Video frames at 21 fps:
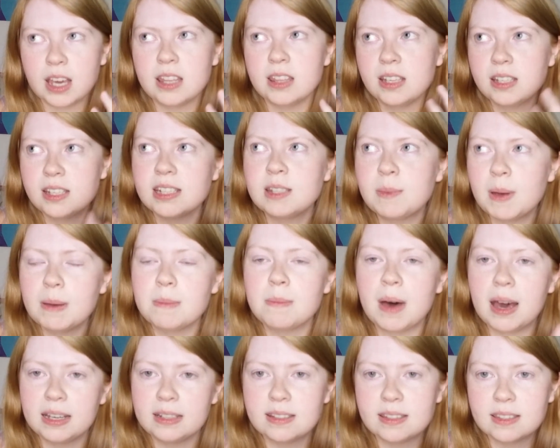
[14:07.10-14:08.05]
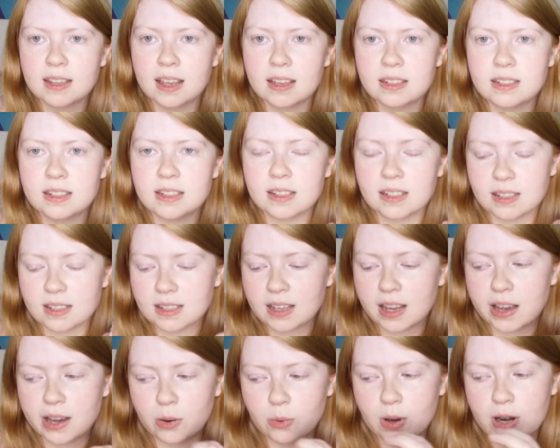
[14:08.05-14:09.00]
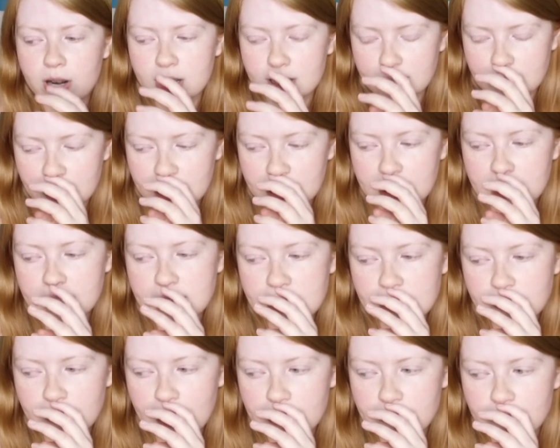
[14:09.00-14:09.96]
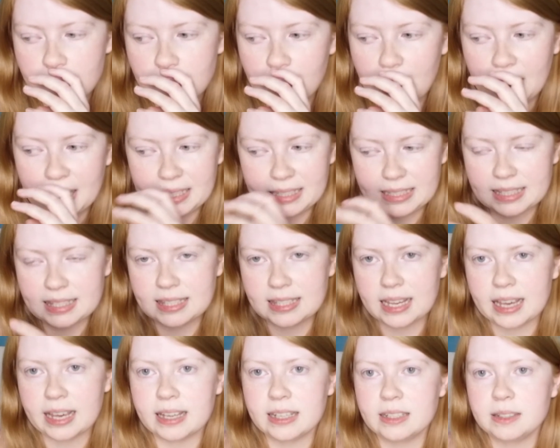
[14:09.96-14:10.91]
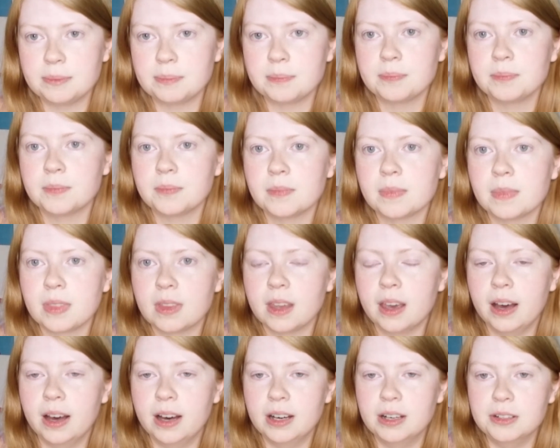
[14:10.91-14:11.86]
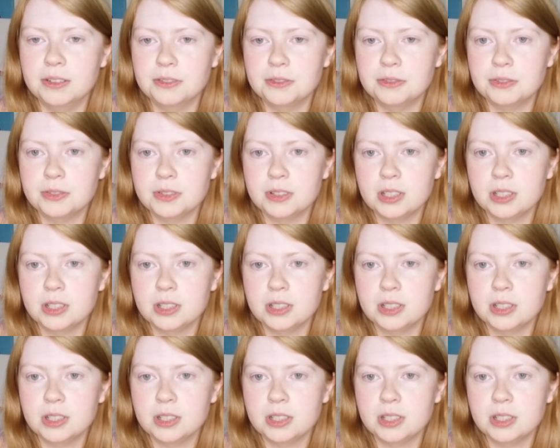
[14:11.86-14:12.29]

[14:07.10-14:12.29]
this is my mindset. This is how I wanted to say it. This is my mindset of